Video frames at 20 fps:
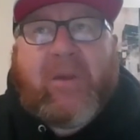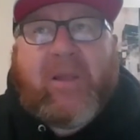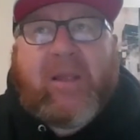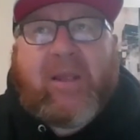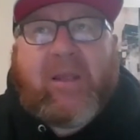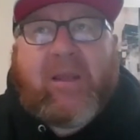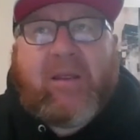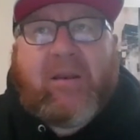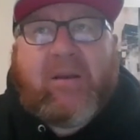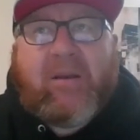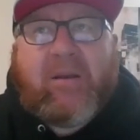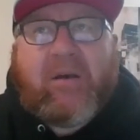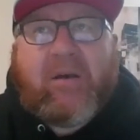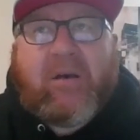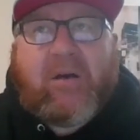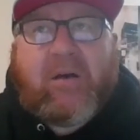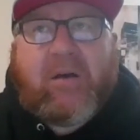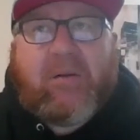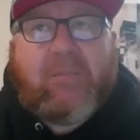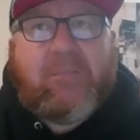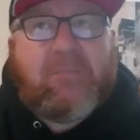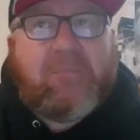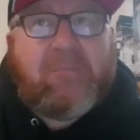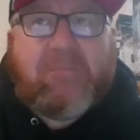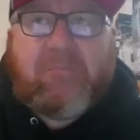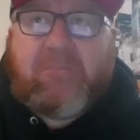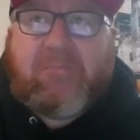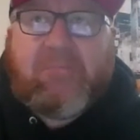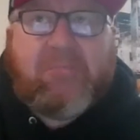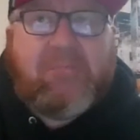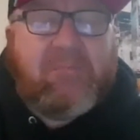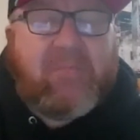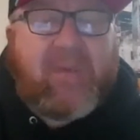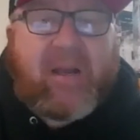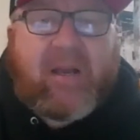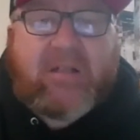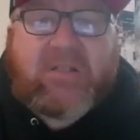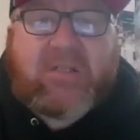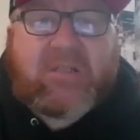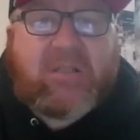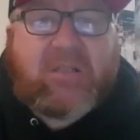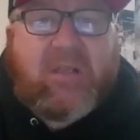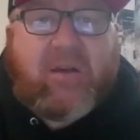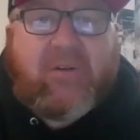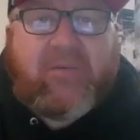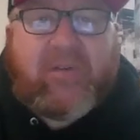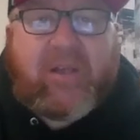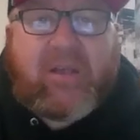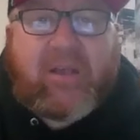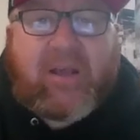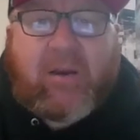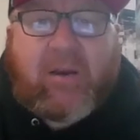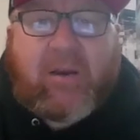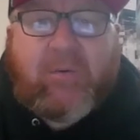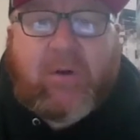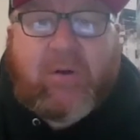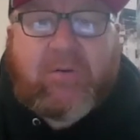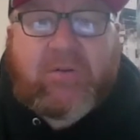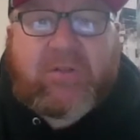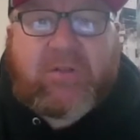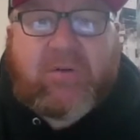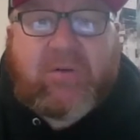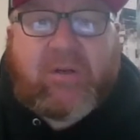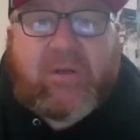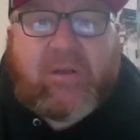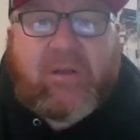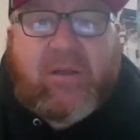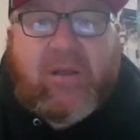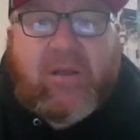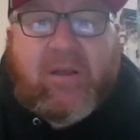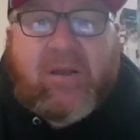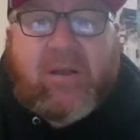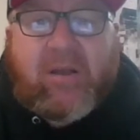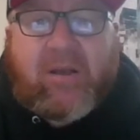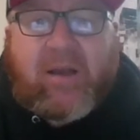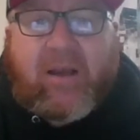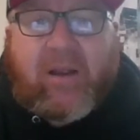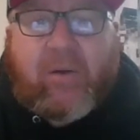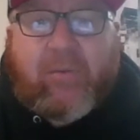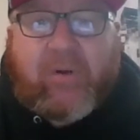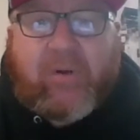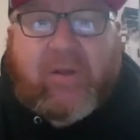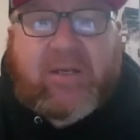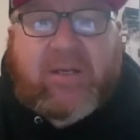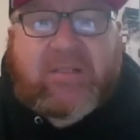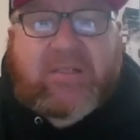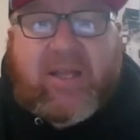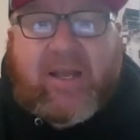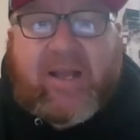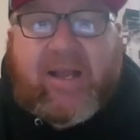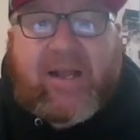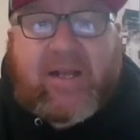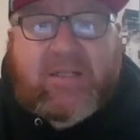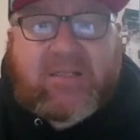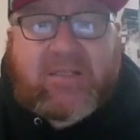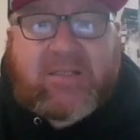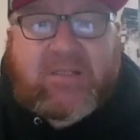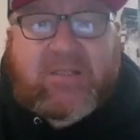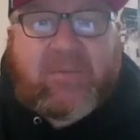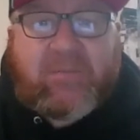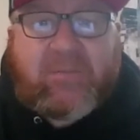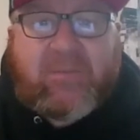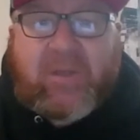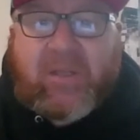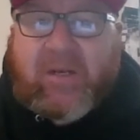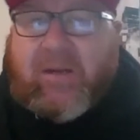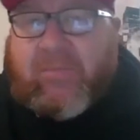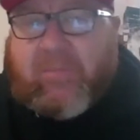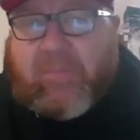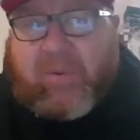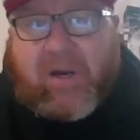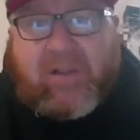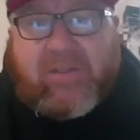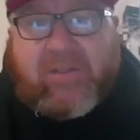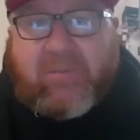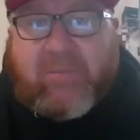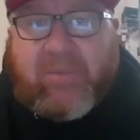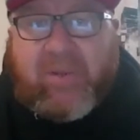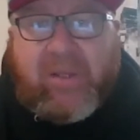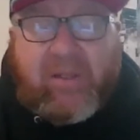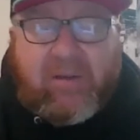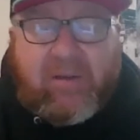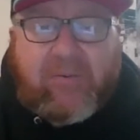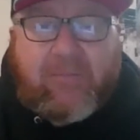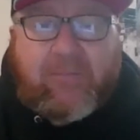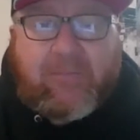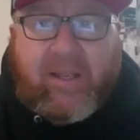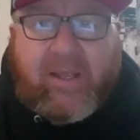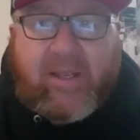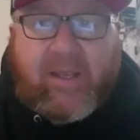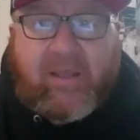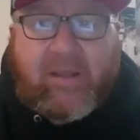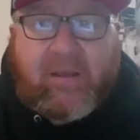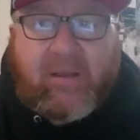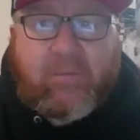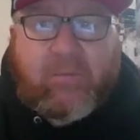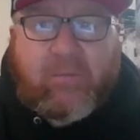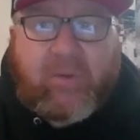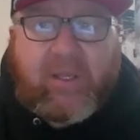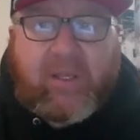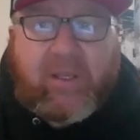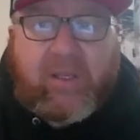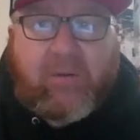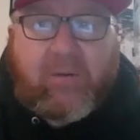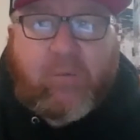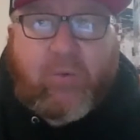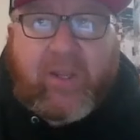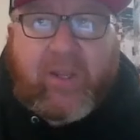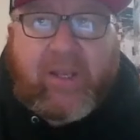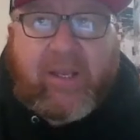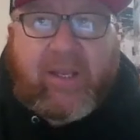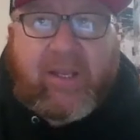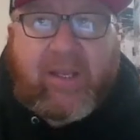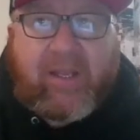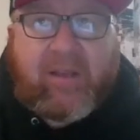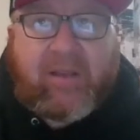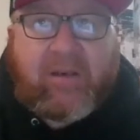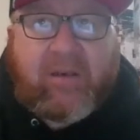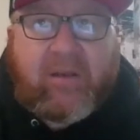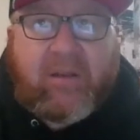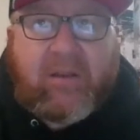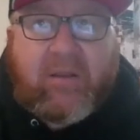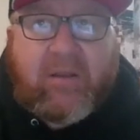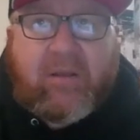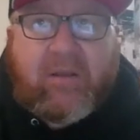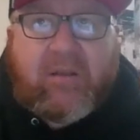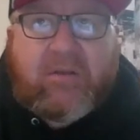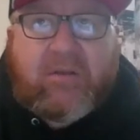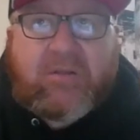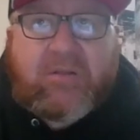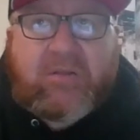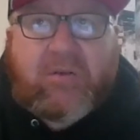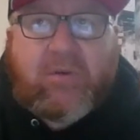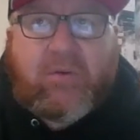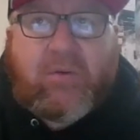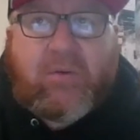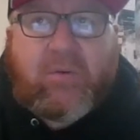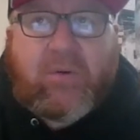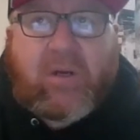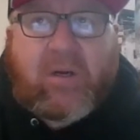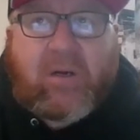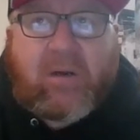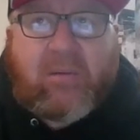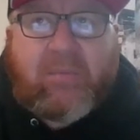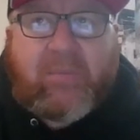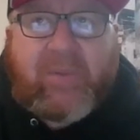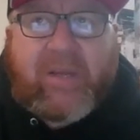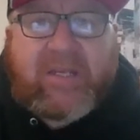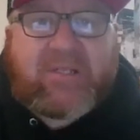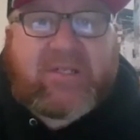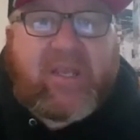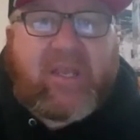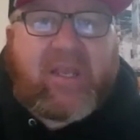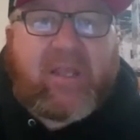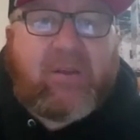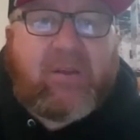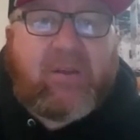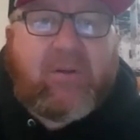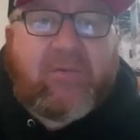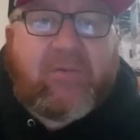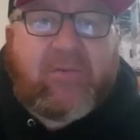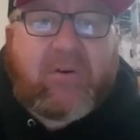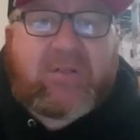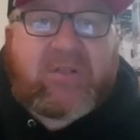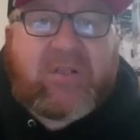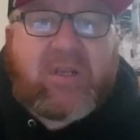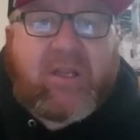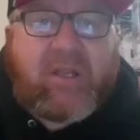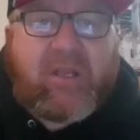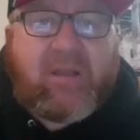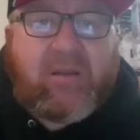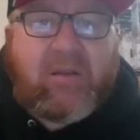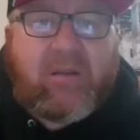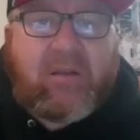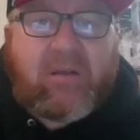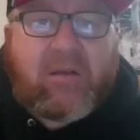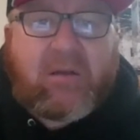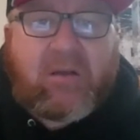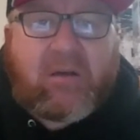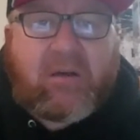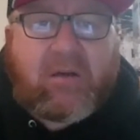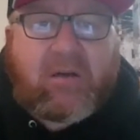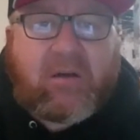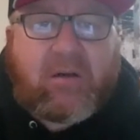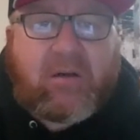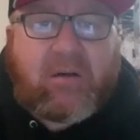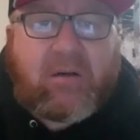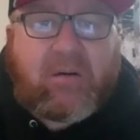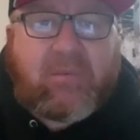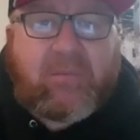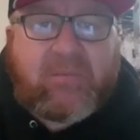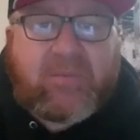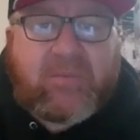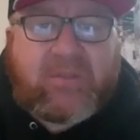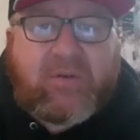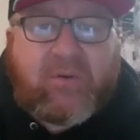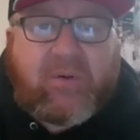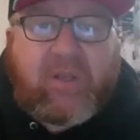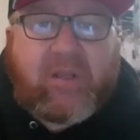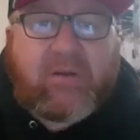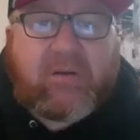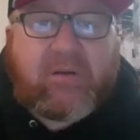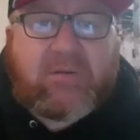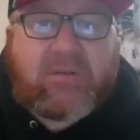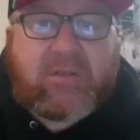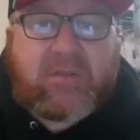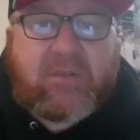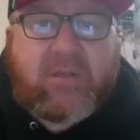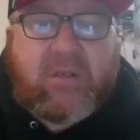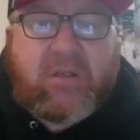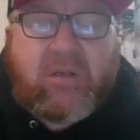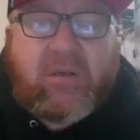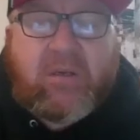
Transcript: and uh, I just loved it. I wrote to it. I realized I had something, and I bought the beat. And then we went in to uh, Bass Gang University um, Studios